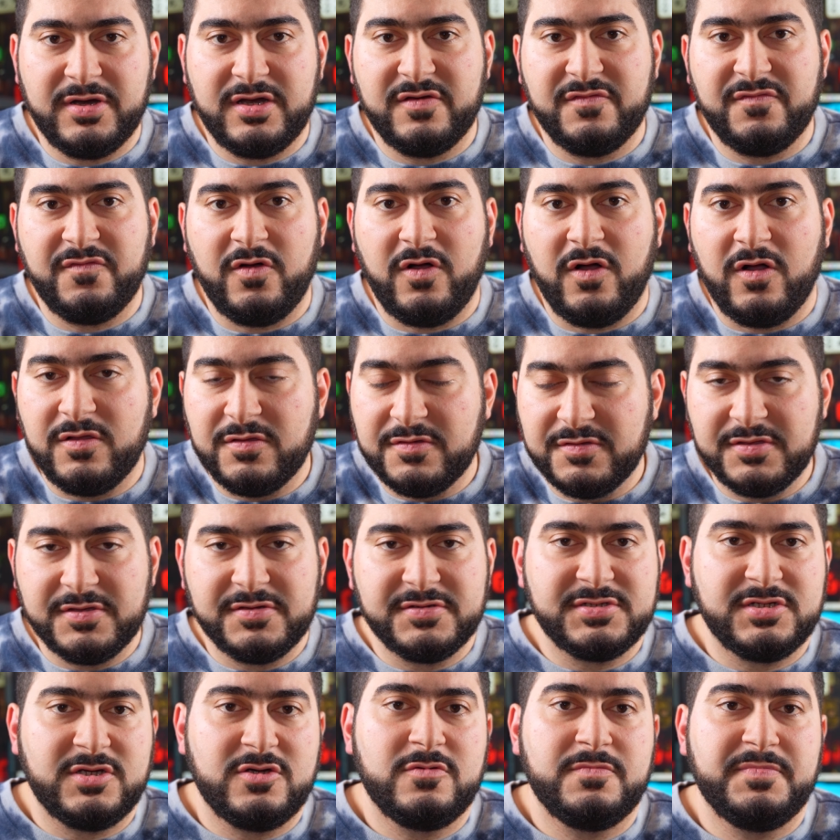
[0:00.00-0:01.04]
of all of those
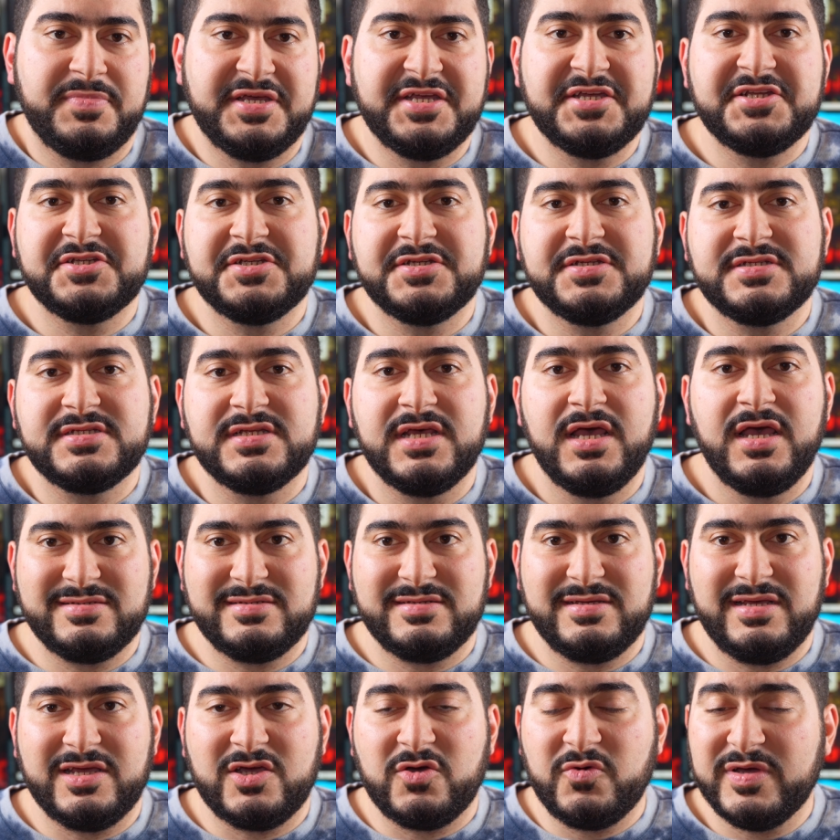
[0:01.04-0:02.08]
home pages.
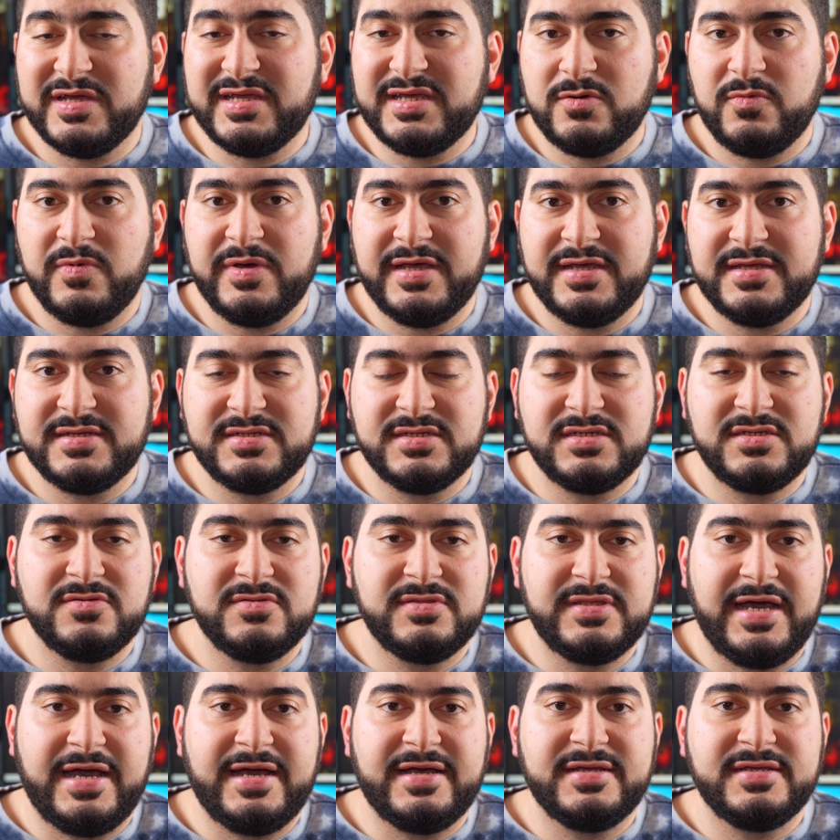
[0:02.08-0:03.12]
A quick way to do
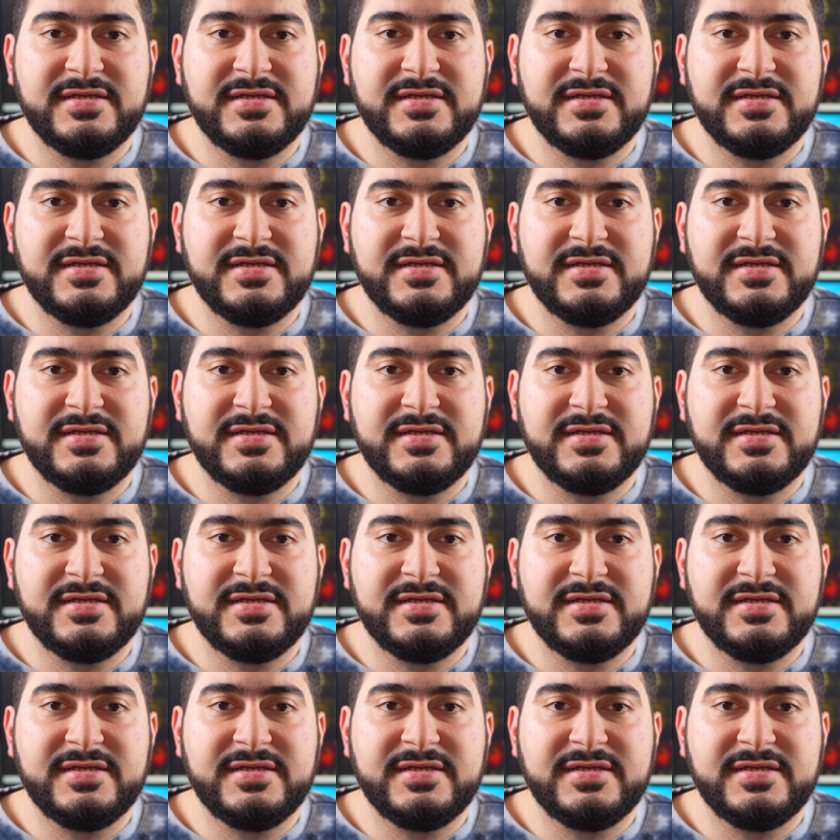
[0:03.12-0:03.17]
that